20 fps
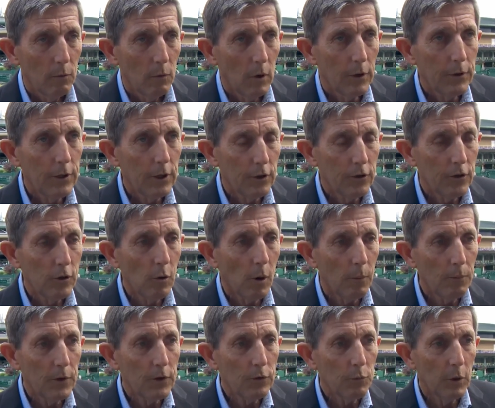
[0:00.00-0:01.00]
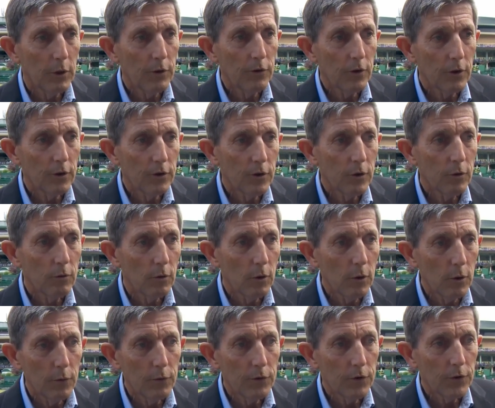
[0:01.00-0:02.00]
Well, I think the two obvious ones are the two
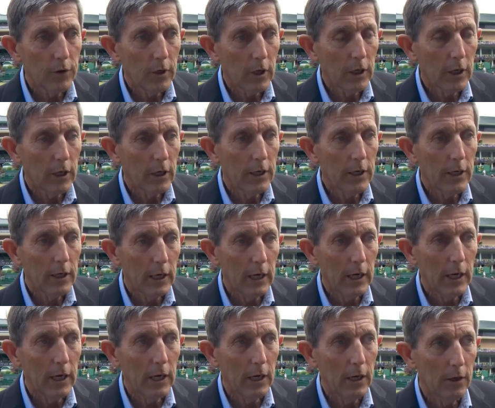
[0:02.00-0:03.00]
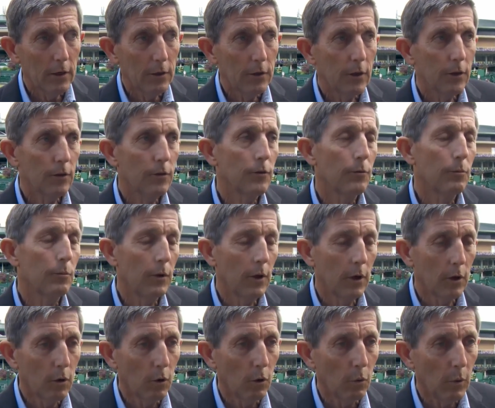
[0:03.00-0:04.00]
roofs, clearly. This
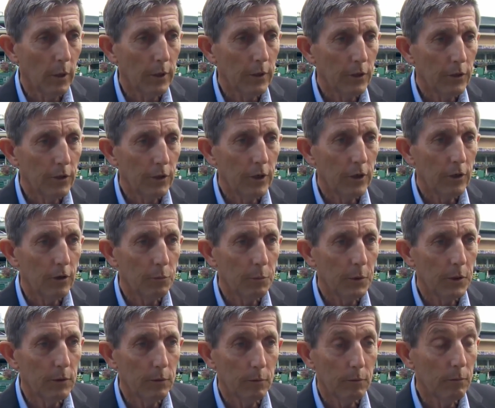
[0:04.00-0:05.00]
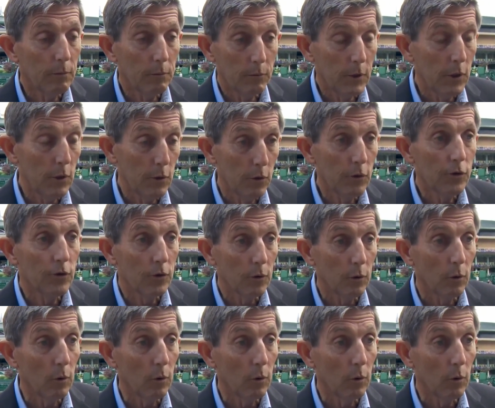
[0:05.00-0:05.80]
Court 1 this year has been used